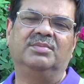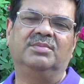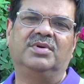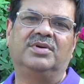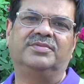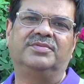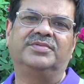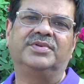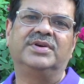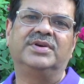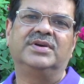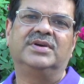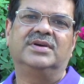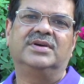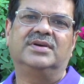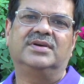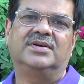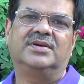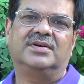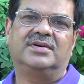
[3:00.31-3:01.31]
of
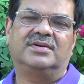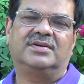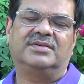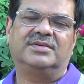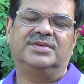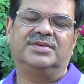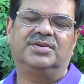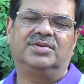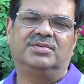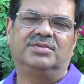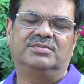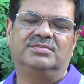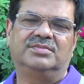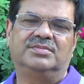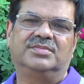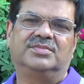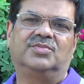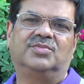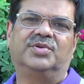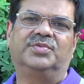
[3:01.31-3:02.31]

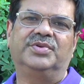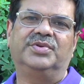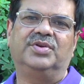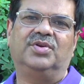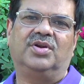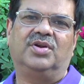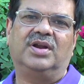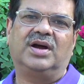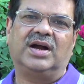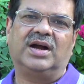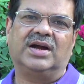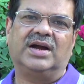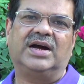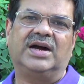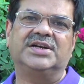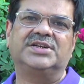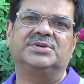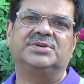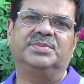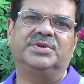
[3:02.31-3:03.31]
what we call
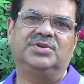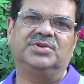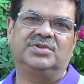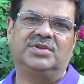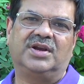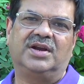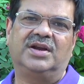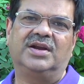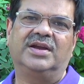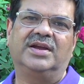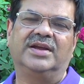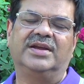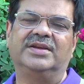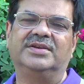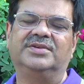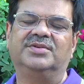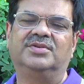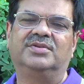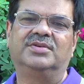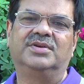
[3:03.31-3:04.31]
akash mein jo tarange
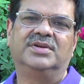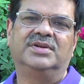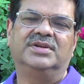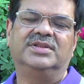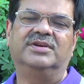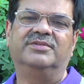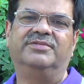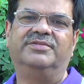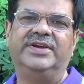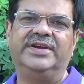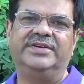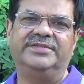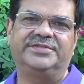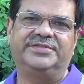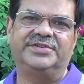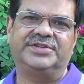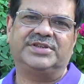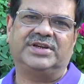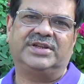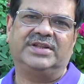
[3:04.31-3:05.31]
hain, the
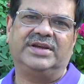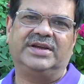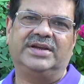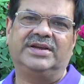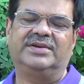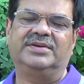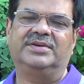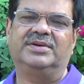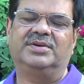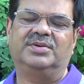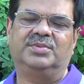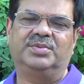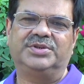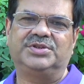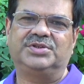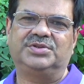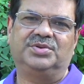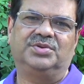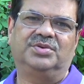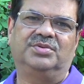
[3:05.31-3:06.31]
waves which are there,
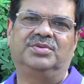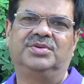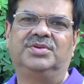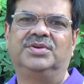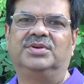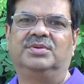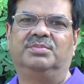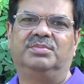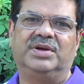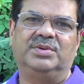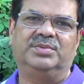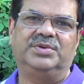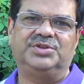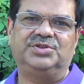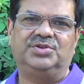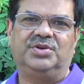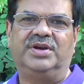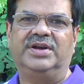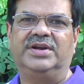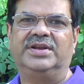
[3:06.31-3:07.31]
by
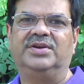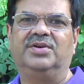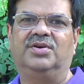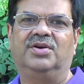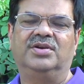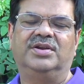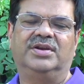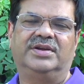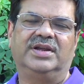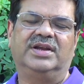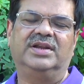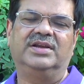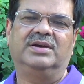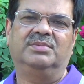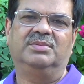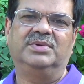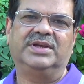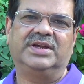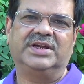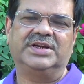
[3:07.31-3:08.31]
which you're getting all your
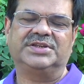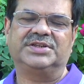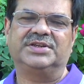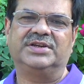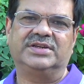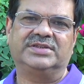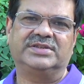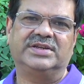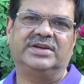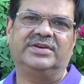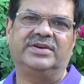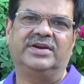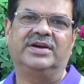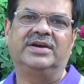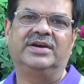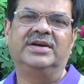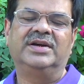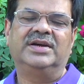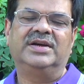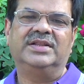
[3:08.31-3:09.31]
telecommunication, etc.
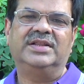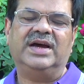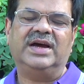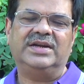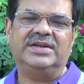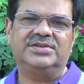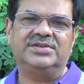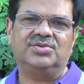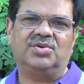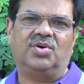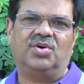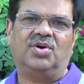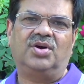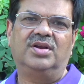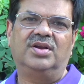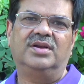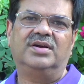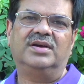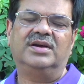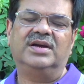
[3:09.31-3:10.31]
That is
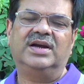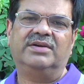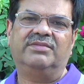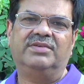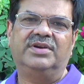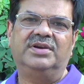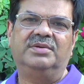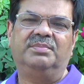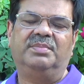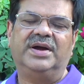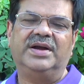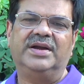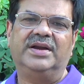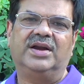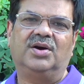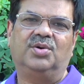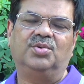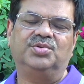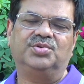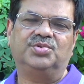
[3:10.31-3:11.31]
all governed by
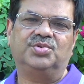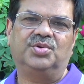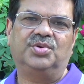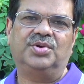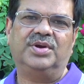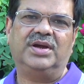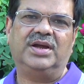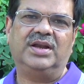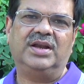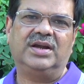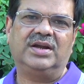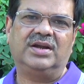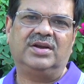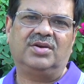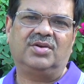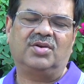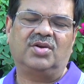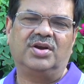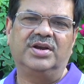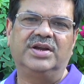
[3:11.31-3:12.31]
Rahu. So
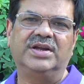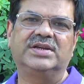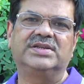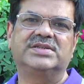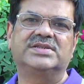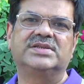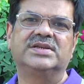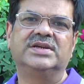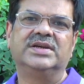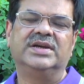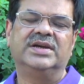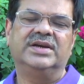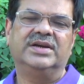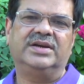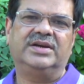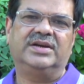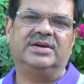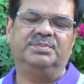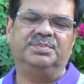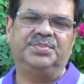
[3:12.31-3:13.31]
electronics,
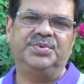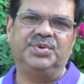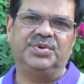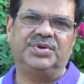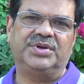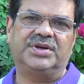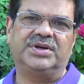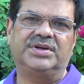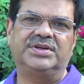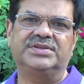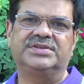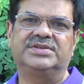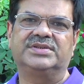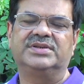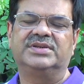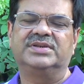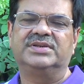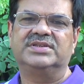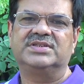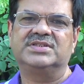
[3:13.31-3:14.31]

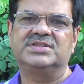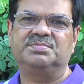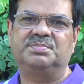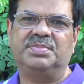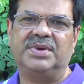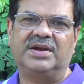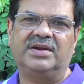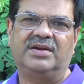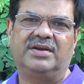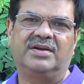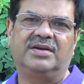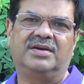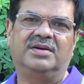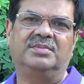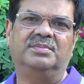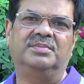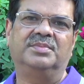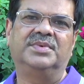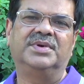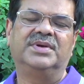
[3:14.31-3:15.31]
computers,
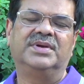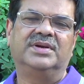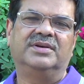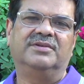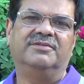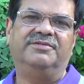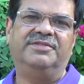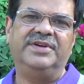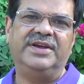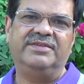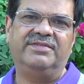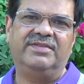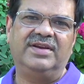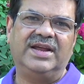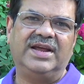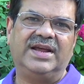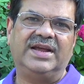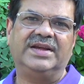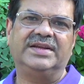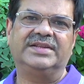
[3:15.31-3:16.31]
spectrum,
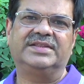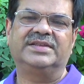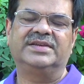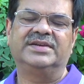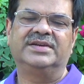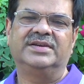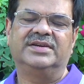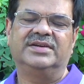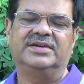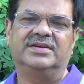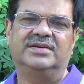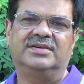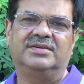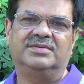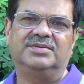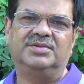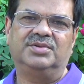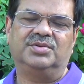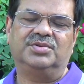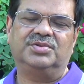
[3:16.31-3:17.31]
wavelength,
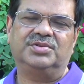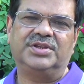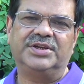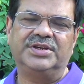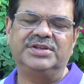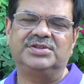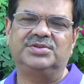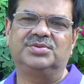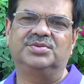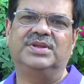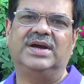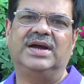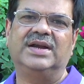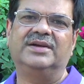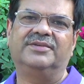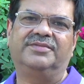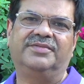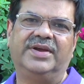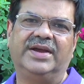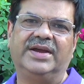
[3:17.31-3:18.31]
things to
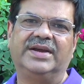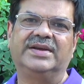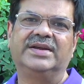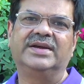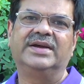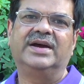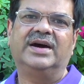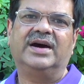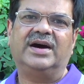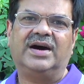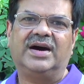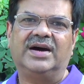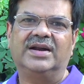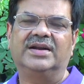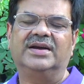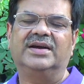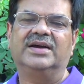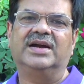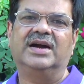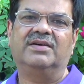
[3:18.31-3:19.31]
that effect
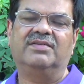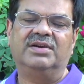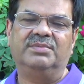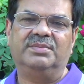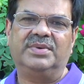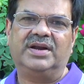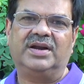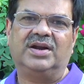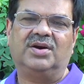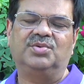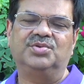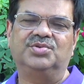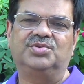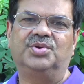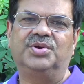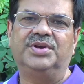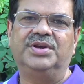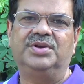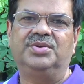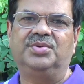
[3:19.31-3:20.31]
are governed by Rahu.
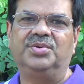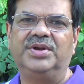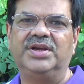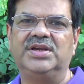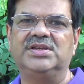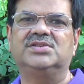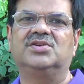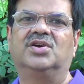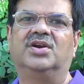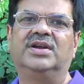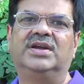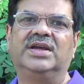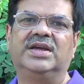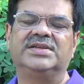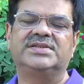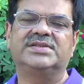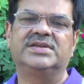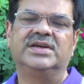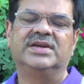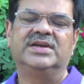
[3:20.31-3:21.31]
So in today's
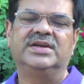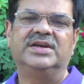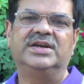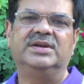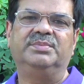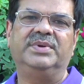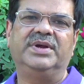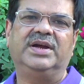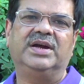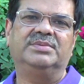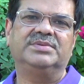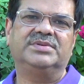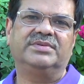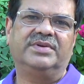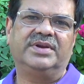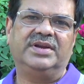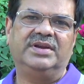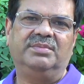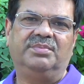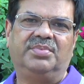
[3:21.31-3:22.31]
context, it becomes a
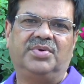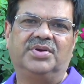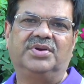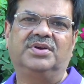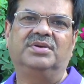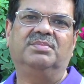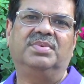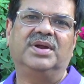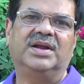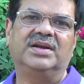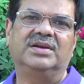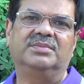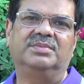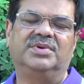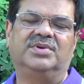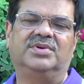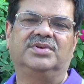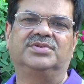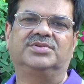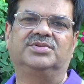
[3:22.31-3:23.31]
very important planet
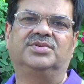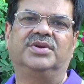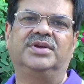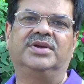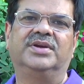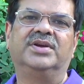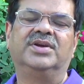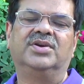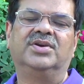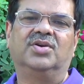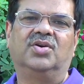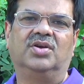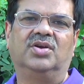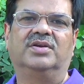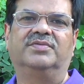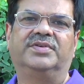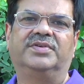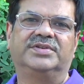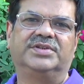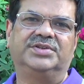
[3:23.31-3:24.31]
because today
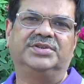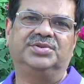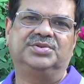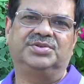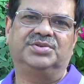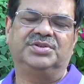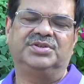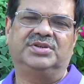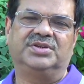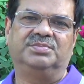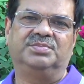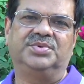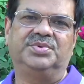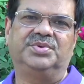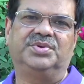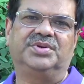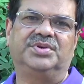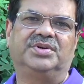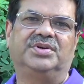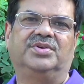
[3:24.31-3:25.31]
all of us are using
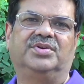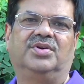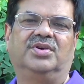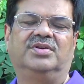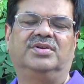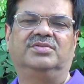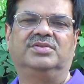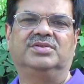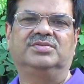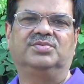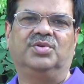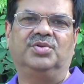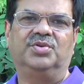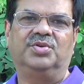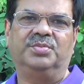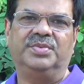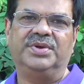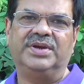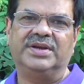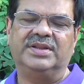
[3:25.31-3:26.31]
computer, all of us
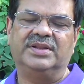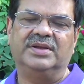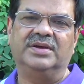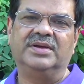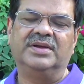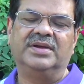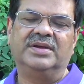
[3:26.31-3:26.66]
want to be at the